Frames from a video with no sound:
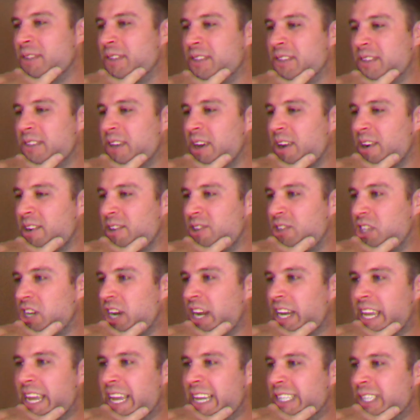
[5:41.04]
just on a
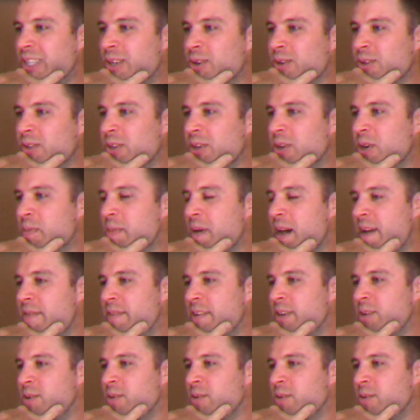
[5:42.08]
gigantic hula hoop having a